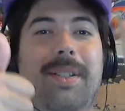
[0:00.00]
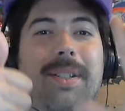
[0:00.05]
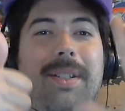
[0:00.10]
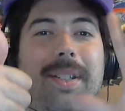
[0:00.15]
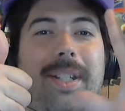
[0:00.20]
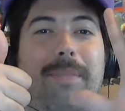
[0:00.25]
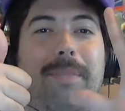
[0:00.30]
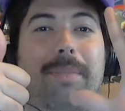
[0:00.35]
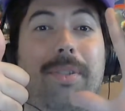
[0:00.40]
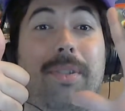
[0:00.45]

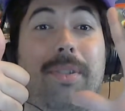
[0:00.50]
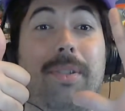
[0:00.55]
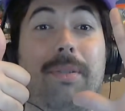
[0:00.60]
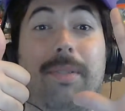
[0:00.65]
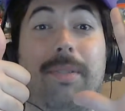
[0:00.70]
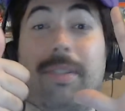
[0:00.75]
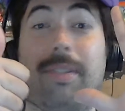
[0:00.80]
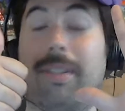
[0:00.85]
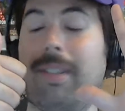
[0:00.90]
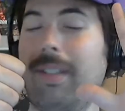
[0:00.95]

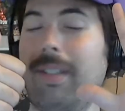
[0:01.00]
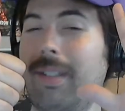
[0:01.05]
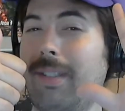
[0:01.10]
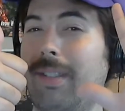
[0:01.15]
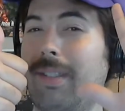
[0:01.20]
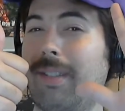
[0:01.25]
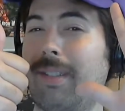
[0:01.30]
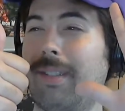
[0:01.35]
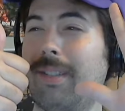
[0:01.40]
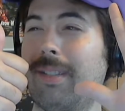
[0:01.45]
episode
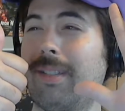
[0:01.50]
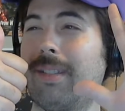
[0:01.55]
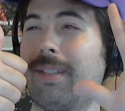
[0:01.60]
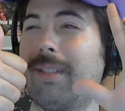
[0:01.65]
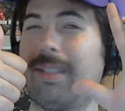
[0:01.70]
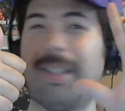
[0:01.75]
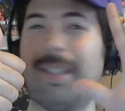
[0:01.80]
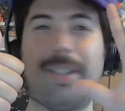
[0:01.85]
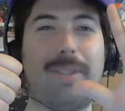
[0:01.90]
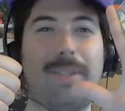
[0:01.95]
6.
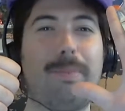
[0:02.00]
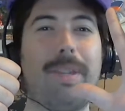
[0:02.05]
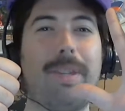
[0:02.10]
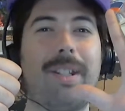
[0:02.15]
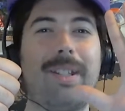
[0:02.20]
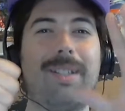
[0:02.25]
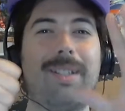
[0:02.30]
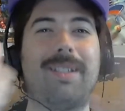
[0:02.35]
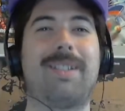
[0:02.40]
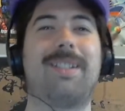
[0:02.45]
This
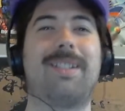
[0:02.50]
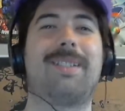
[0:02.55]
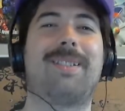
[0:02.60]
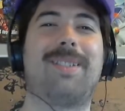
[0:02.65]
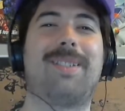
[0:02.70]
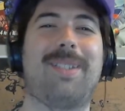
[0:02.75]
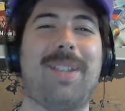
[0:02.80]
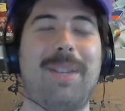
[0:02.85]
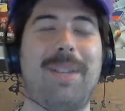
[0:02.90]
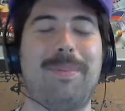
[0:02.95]
many?
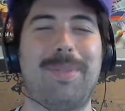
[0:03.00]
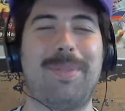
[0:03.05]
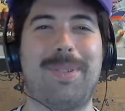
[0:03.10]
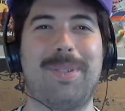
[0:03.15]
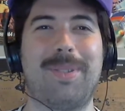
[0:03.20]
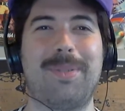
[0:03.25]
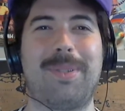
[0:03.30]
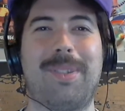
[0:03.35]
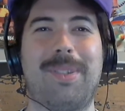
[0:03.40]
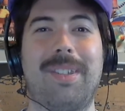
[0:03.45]
Yes,
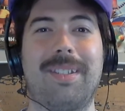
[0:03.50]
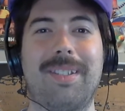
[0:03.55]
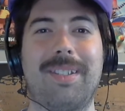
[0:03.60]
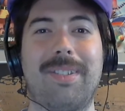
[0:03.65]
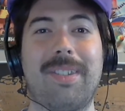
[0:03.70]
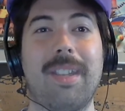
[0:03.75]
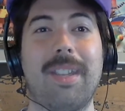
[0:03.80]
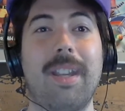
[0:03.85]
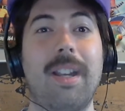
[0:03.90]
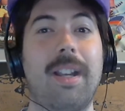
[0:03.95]
episode
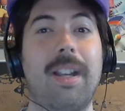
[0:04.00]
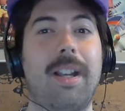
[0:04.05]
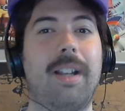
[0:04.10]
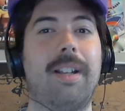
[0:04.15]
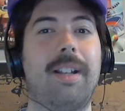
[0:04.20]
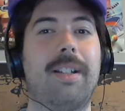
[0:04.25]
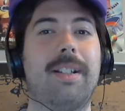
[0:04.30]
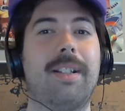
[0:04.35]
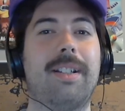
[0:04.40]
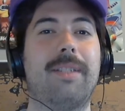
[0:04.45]
6
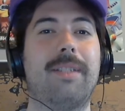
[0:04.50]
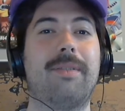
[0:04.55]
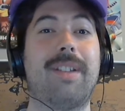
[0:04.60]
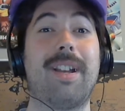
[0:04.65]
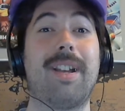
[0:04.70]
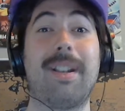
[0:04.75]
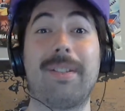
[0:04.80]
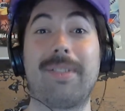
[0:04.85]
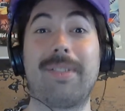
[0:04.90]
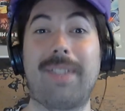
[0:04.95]
of
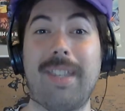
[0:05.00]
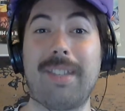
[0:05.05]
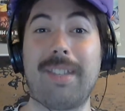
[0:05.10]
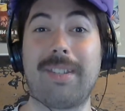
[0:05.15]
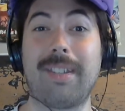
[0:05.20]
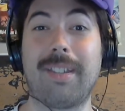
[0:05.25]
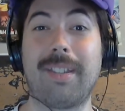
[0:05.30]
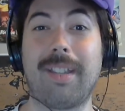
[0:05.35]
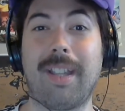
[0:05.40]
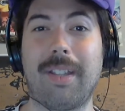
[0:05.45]

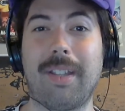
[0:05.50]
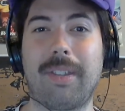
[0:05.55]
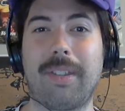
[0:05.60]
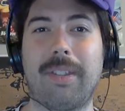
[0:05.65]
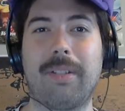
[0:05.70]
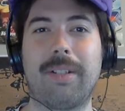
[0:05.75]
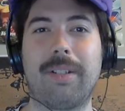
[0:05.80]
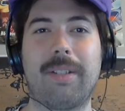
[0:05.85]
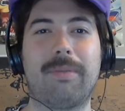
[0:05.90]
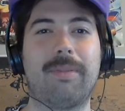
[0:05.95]
season
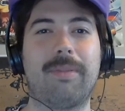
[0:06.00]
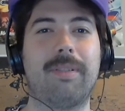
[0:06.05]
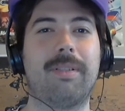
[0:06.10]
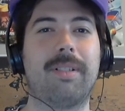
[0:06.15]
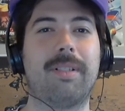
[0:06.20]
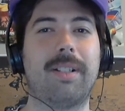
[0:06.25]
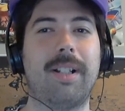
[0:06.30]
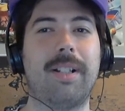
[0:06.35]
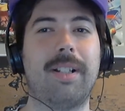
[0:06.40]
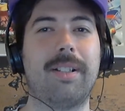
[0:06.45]

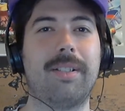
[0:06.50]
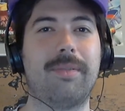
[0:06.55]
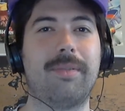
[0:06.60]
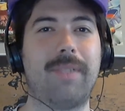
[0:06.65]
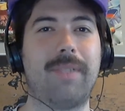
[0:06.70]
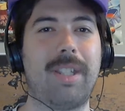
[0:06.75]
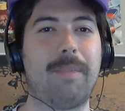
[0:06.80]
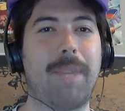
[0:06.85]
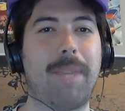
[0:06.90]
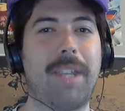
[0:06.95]
34 of
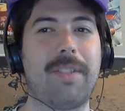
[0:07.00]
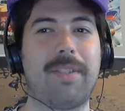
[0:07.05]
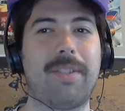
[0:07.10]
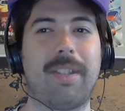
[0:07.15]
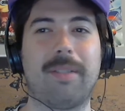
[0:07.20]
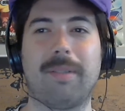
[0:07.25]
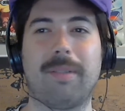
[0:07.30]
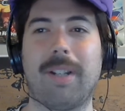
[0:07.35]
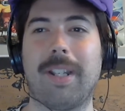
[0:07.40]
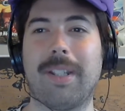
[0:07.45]
The
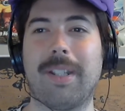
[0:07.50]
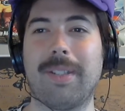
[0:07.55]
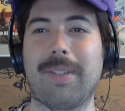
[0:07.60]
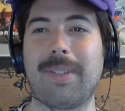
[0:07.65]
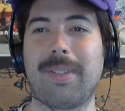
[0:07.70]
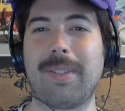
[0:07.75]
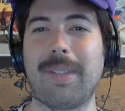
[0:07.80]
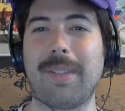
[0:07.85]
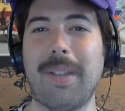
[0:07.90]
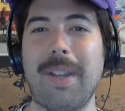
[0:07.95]
Amazing
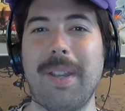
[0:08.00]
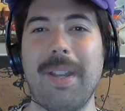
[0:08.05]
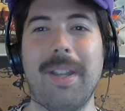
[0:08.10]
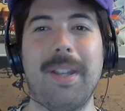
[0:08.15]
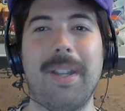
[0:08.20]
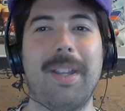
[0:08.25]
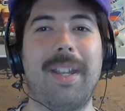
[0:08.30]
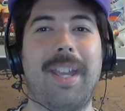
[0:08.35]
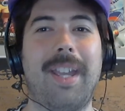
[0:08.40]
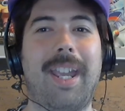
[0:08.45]
Race.
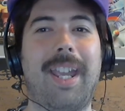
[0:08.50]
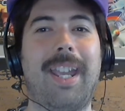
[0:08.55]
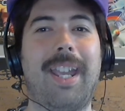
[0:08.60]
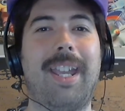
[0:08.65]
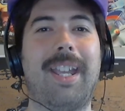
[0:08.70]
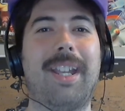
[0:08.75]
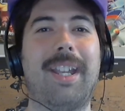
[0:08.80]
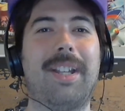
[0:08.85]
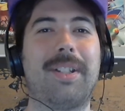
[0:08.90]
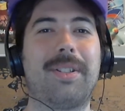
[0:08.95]

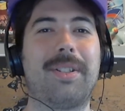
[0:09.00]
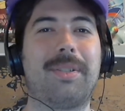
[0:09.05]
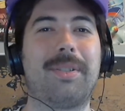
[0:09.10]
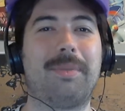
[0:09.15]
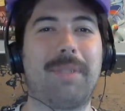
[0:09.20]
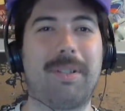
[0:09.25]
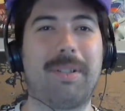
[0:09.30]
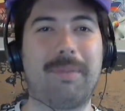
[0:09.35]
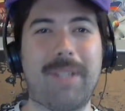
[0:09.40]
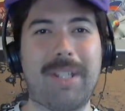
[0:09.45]
And
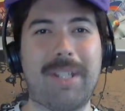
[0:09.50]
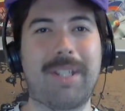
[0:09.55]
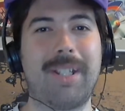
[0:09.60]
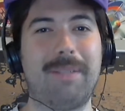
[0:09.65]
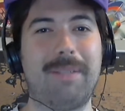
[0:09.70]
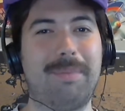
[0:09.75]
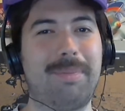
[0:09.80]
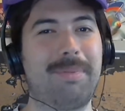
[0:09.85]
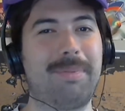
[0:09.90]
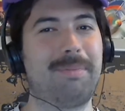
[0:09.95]
we're going to
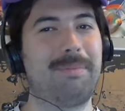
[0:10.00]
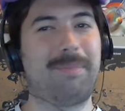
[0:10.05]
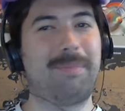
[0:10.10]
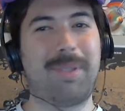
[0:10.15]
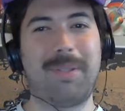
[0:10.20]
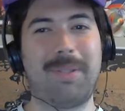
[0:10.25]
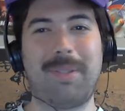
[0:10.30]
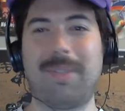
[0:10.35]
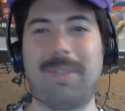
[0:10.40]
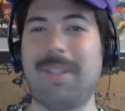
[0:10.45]
recap,
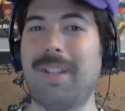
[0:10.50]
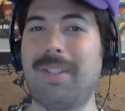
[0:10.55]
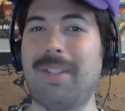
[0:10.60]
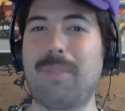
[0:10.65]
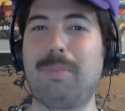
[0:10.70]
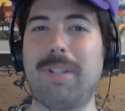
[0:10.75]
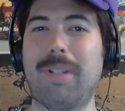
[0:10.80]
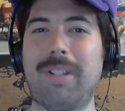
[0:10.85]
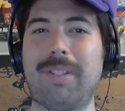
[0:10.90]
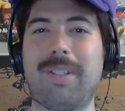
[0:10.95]
do the stats
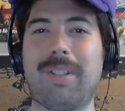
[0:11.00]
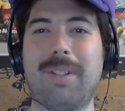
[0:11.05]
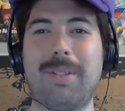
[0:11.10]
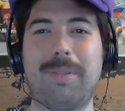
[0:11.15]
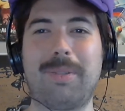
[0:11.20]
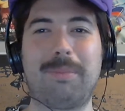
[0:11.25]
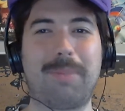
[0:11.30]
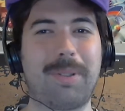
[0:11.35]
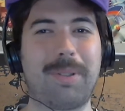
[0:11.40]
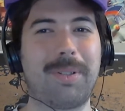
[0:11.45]

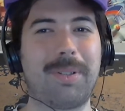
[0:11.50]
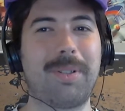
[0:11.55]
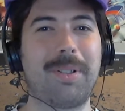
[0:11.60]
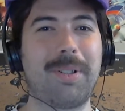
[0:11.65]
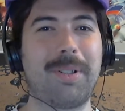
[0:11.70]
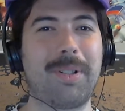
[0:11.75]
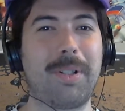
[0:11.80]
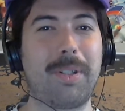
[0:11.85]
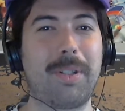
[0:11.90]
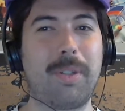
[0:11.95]
breakdown
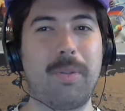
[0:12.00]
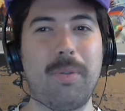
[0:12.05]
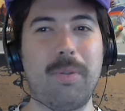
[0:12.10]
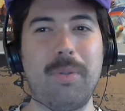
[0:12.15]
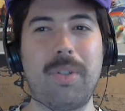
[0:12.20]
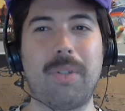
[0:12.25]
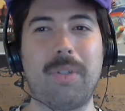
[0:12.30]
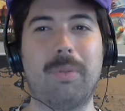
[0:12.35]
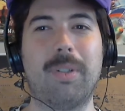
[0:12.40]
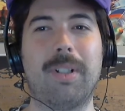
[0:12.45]
per
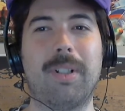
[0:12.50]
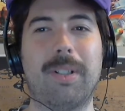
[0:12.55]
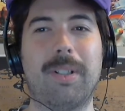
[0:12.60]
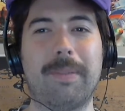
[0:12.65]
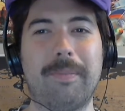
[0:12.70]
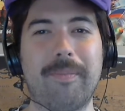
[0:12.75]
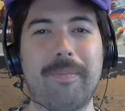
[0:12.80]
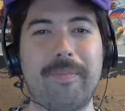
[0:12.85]
usual.